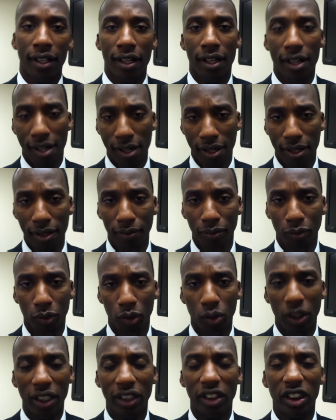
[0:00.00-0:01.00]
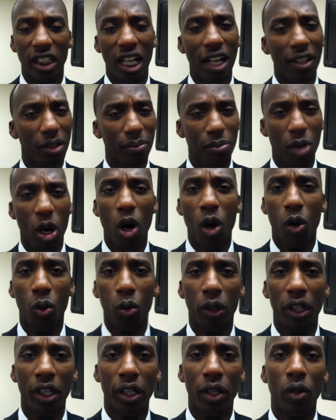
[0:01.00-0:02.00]
Um, really shot the ball
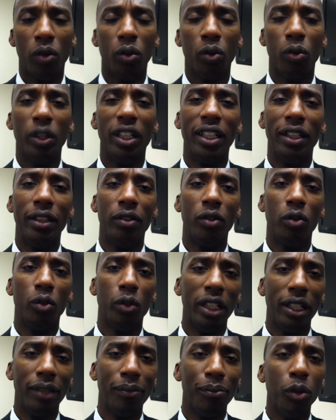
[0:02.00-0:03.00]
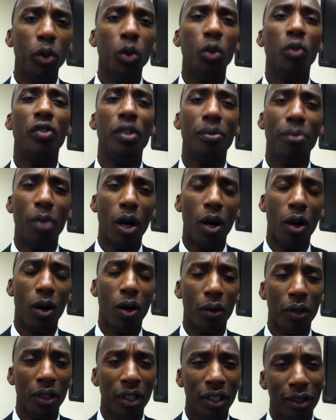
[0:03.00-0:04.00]
well, really, really moved the
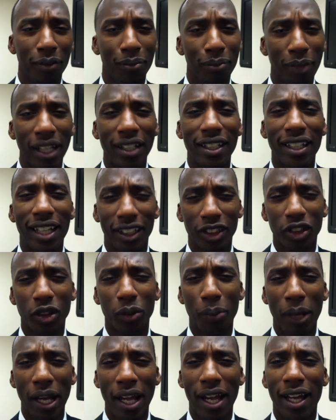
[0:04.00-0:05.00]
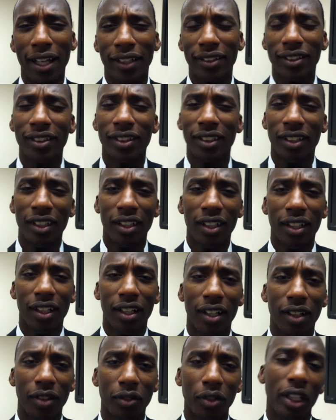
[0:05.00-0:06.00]
ball, made the extra pass.
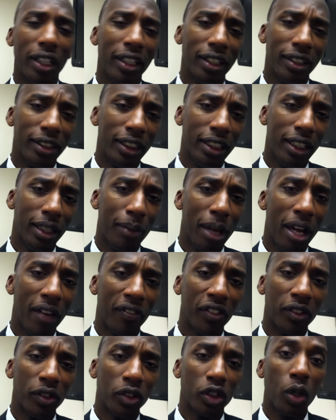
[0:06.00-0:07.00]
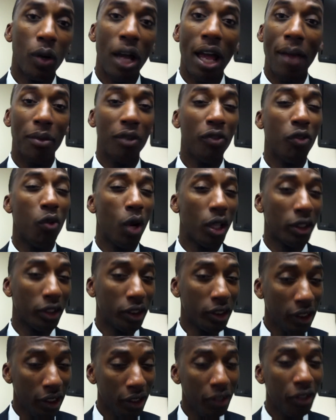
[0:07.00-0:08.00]
Uh, really a team effort. So happy for our
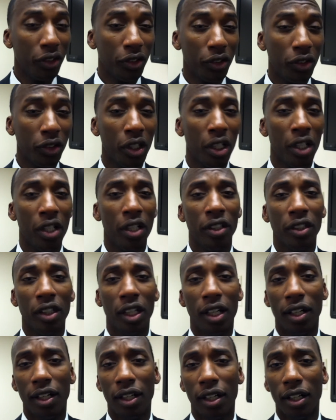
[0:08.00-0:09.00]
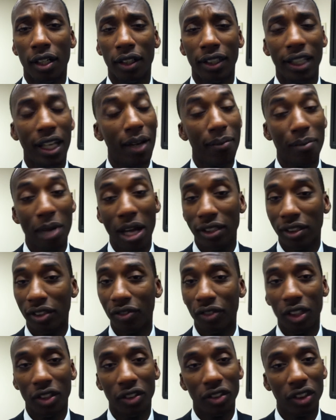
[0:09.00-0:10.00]
seniors uh, Cam
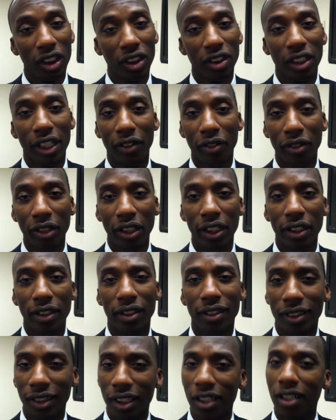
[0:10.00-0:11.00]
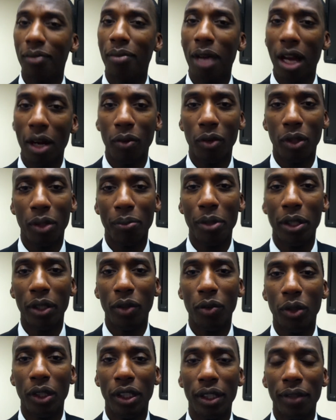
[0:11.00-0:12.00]
Baskerville and C.J. Reed to send them out with a big
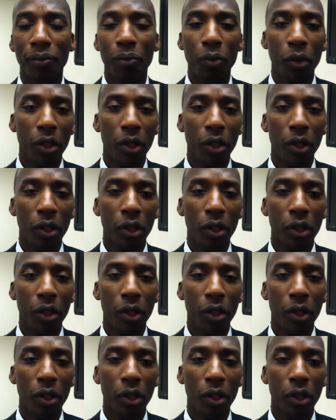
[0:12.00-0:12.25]
win.